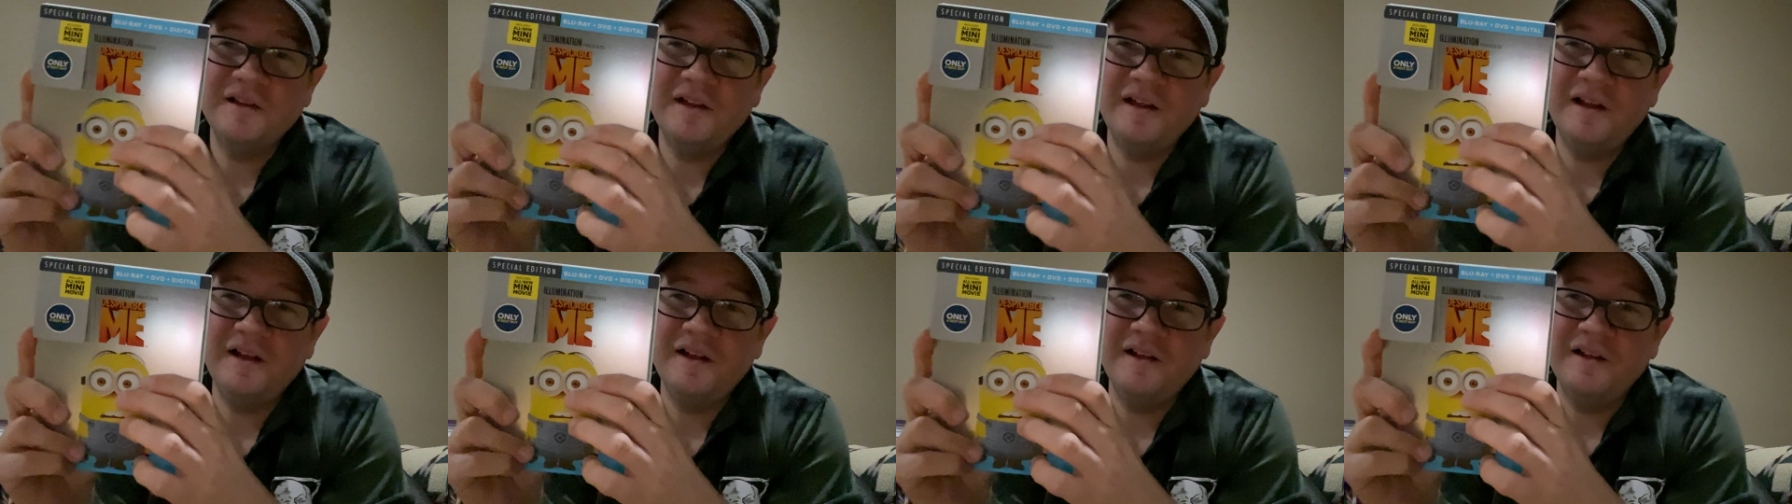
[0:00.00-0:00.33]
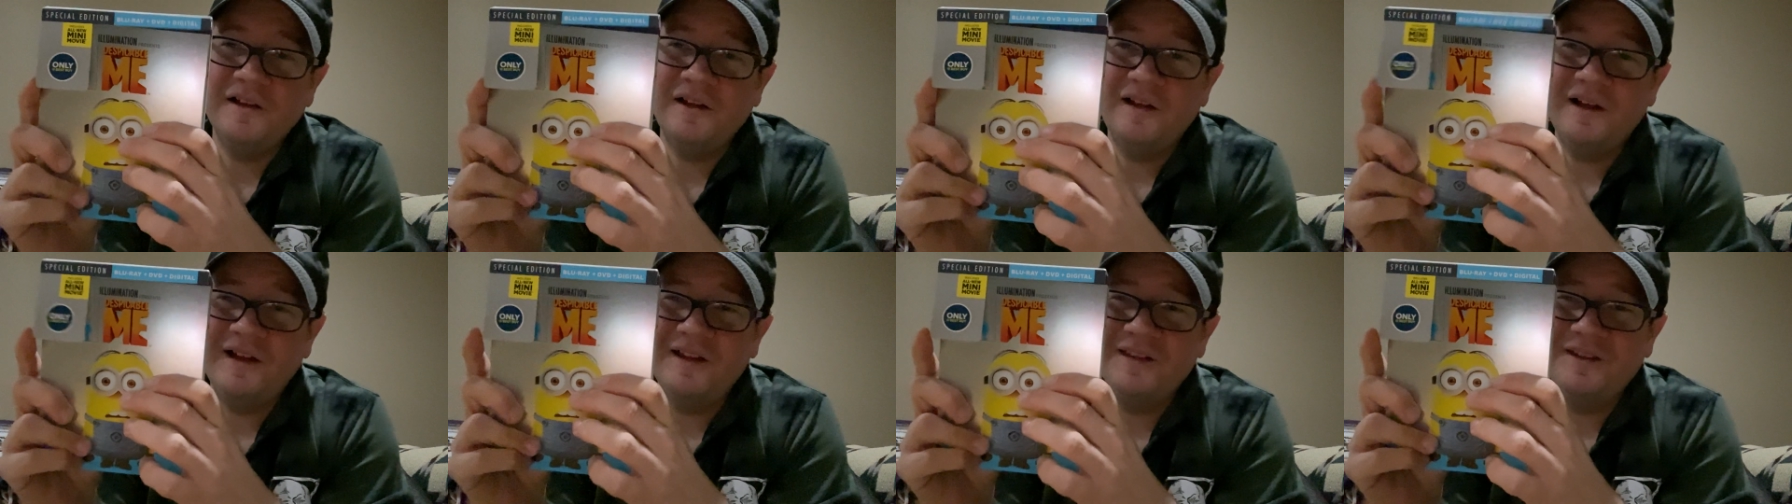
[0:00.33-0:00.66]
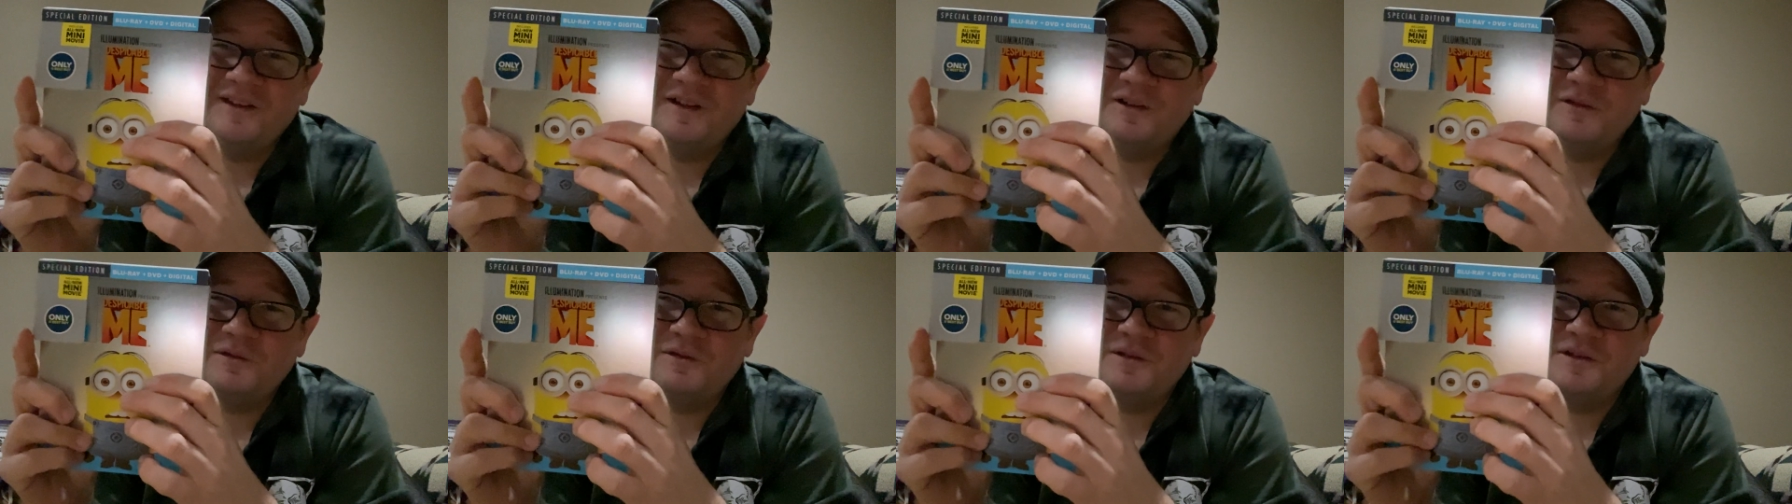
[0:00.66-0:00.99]
Uh, I
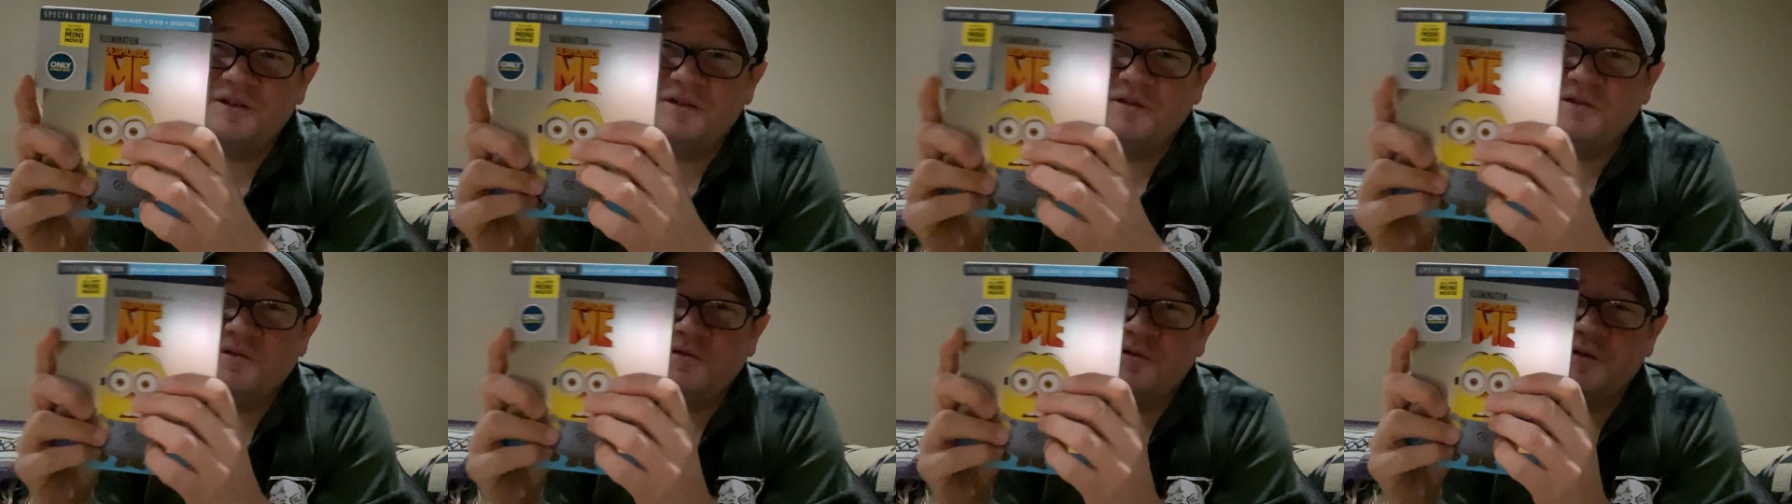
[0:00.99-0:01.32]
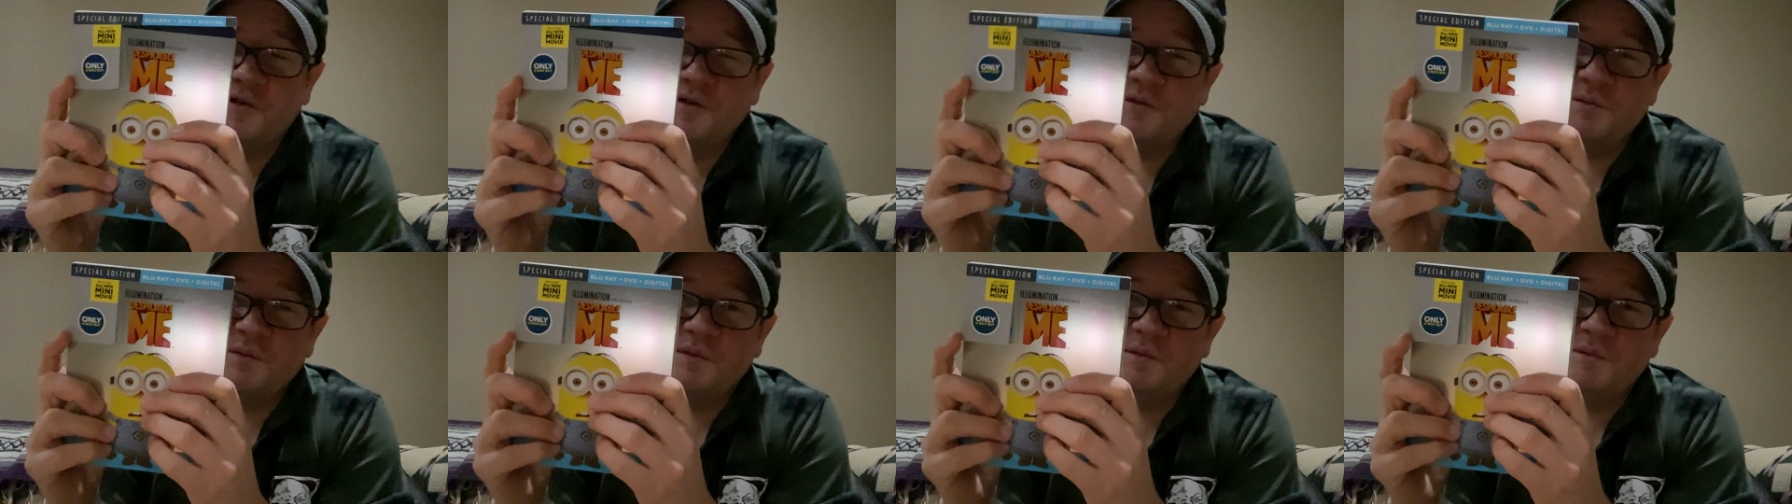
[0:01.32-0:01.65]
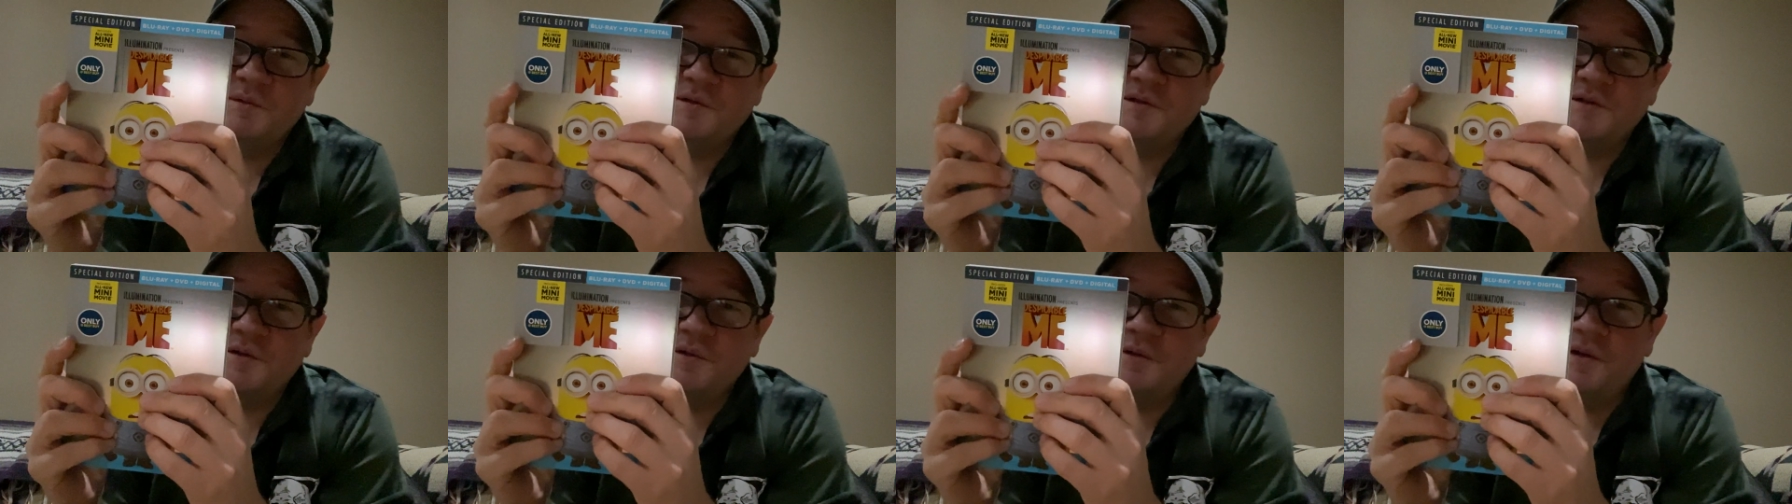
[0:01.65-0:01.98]
thought the first one
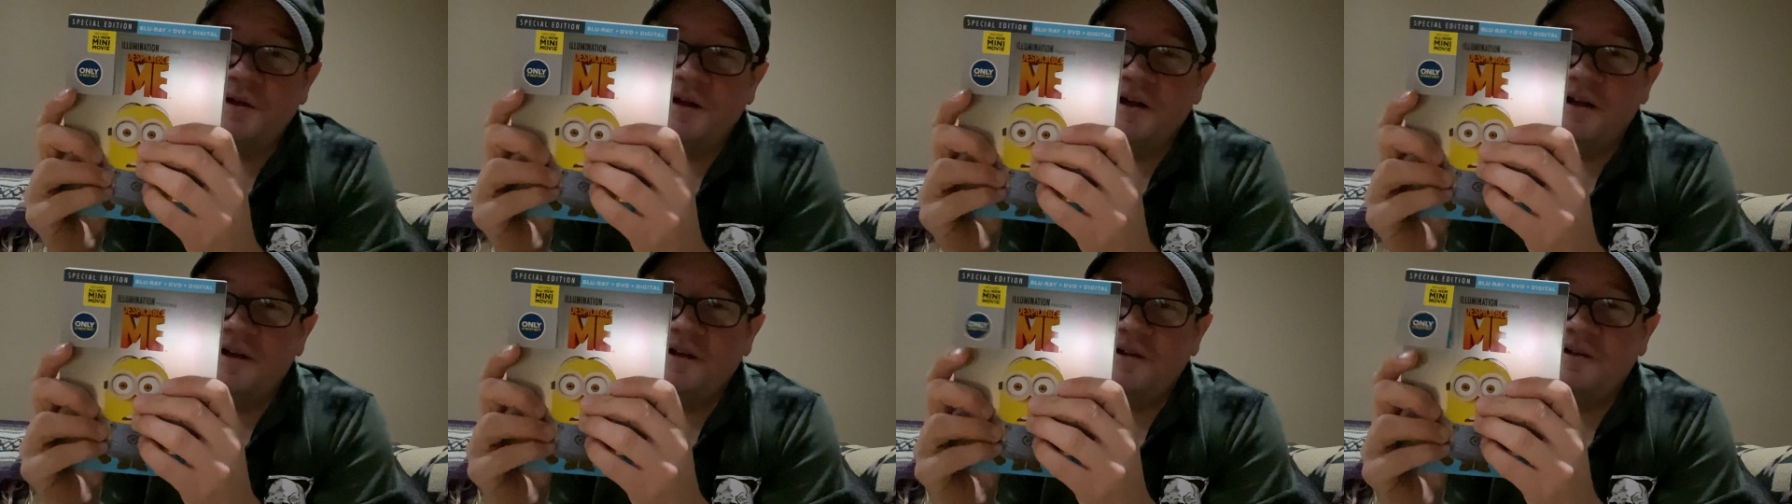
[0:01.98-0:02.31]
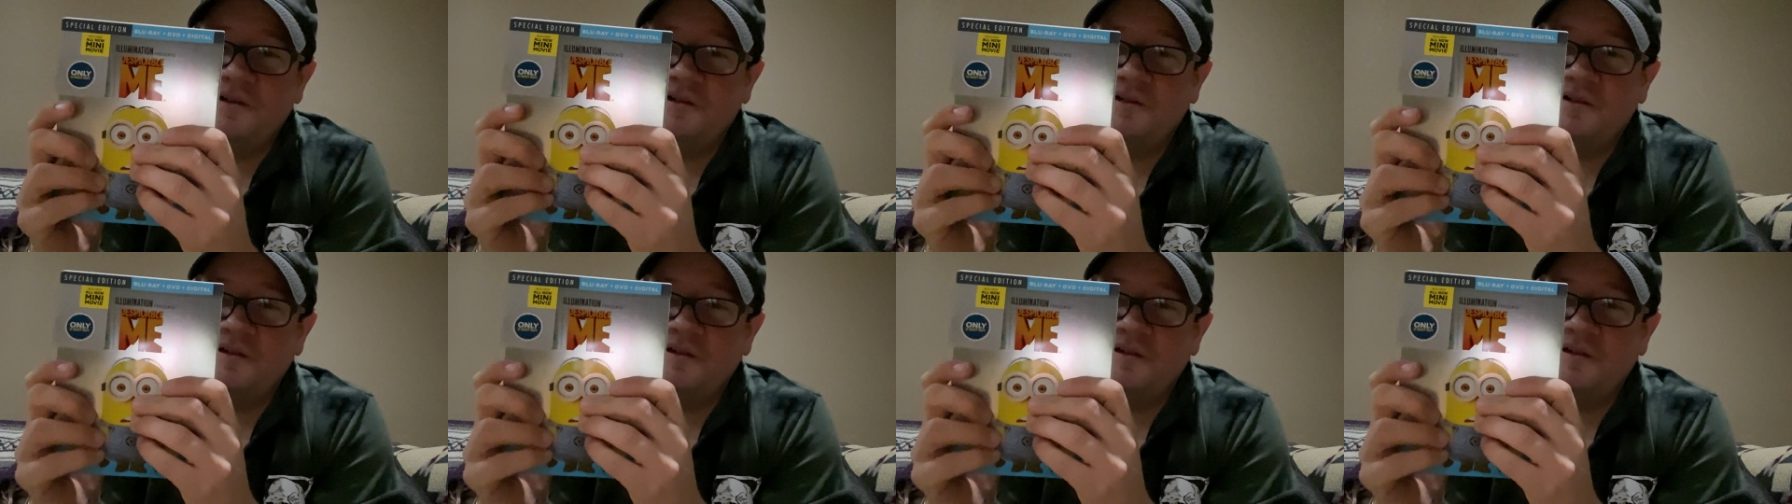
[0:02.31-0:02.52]
was okay.